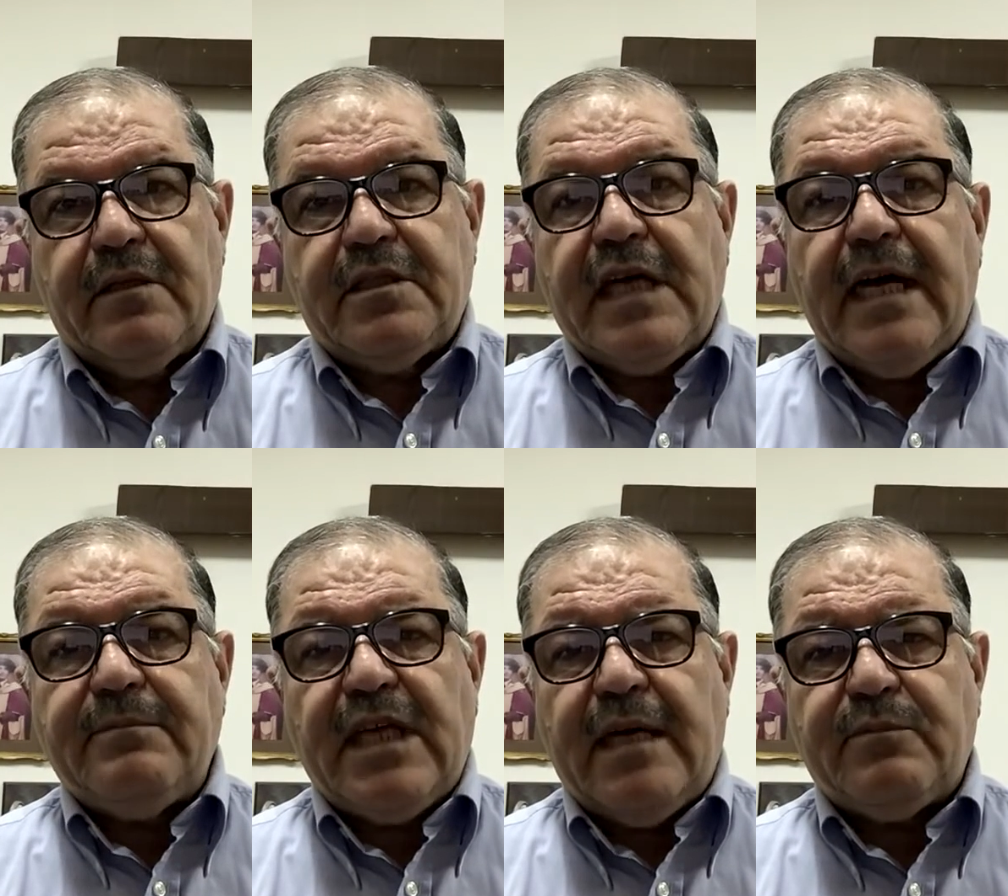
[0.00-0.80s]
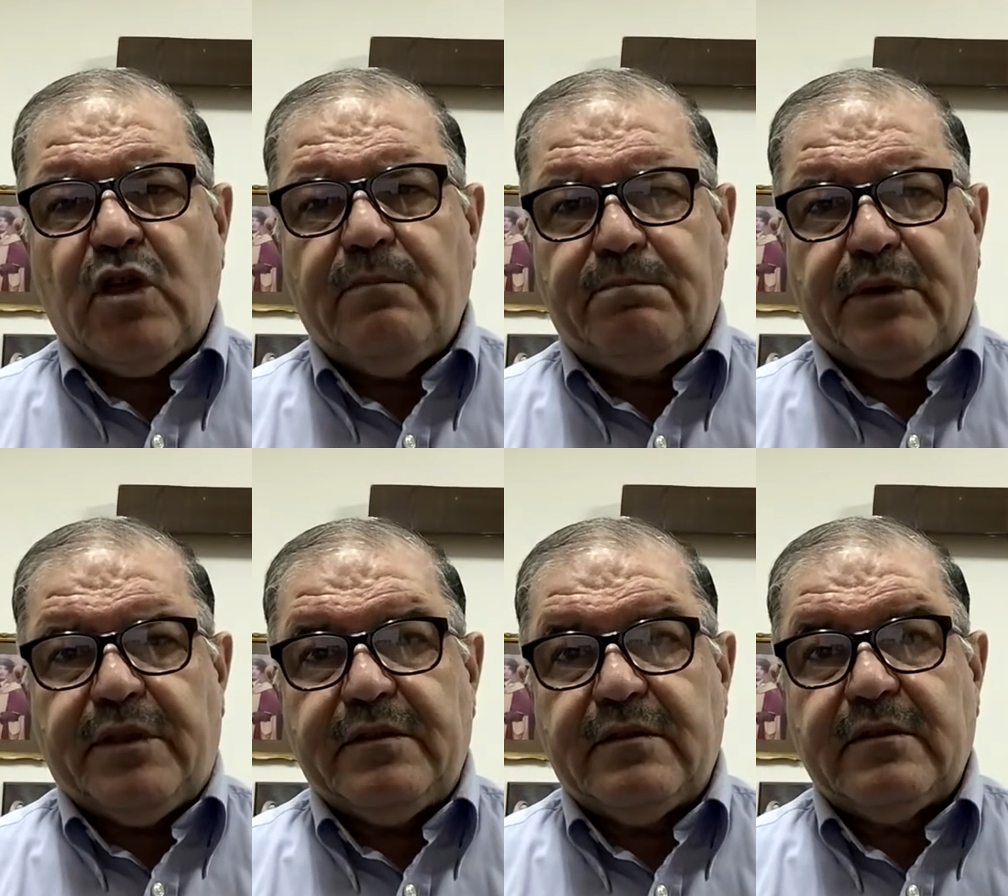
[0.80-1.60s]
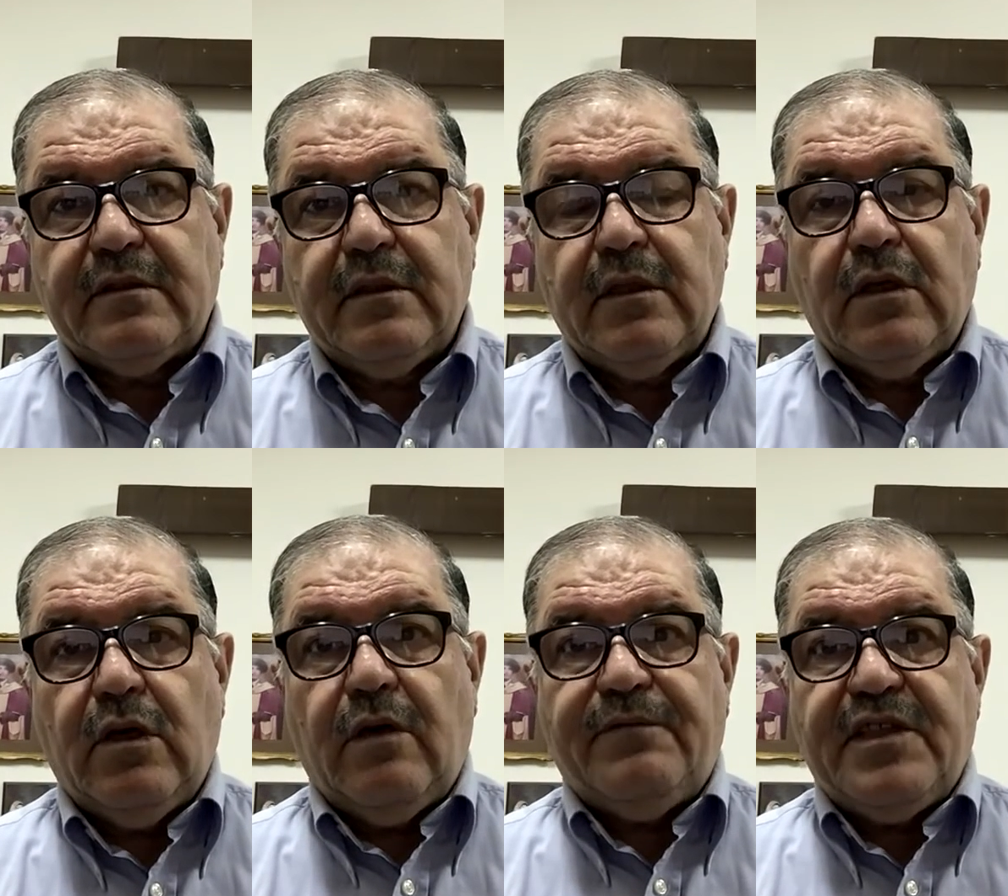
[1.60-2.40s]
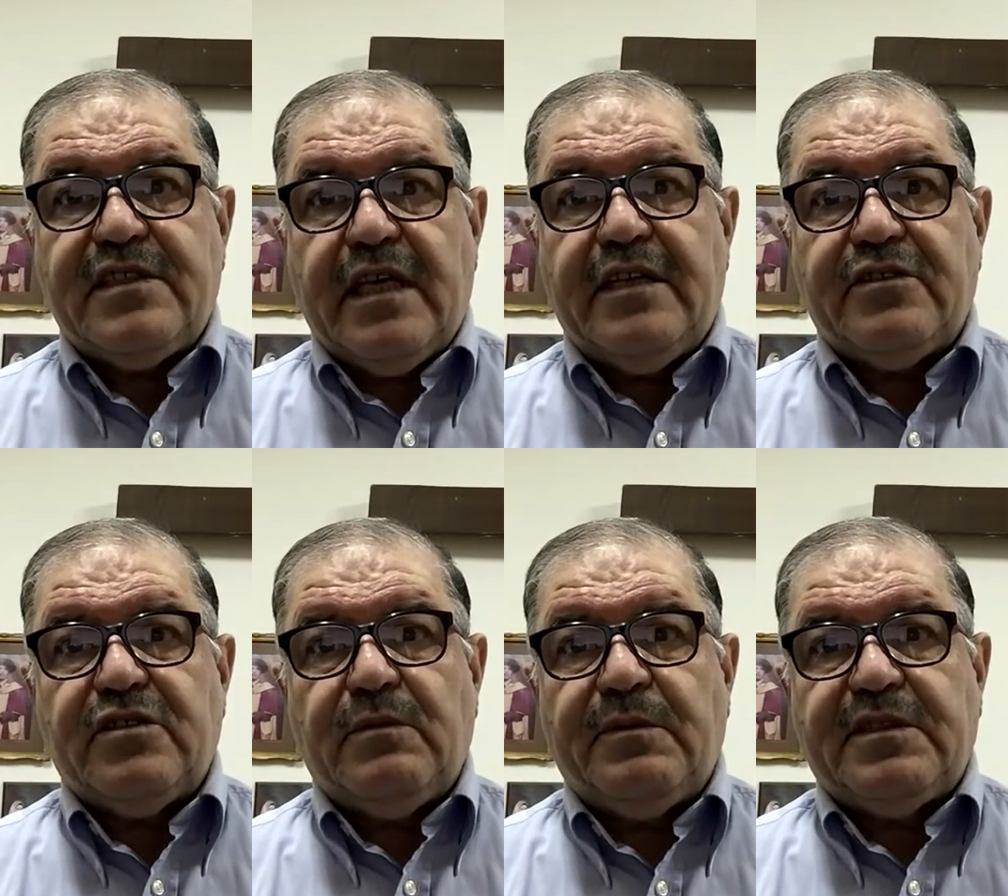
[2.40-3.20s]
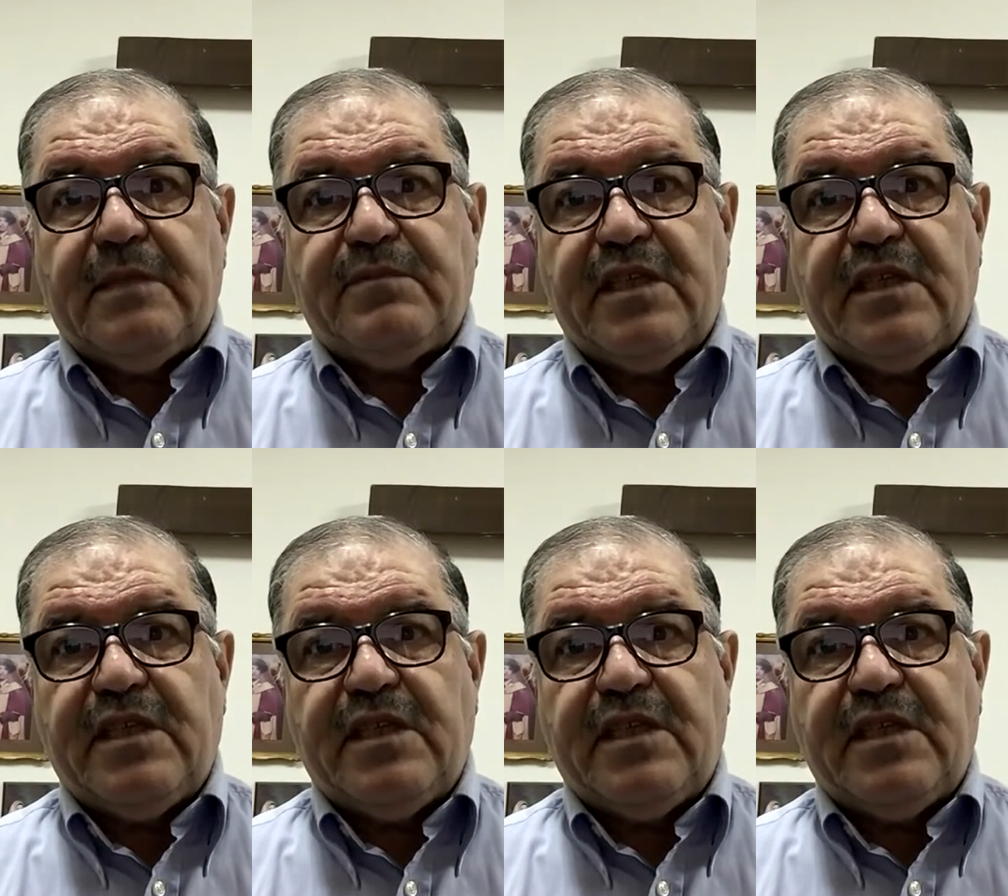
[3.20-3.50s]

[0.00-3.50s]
The time-time component of this energy momentum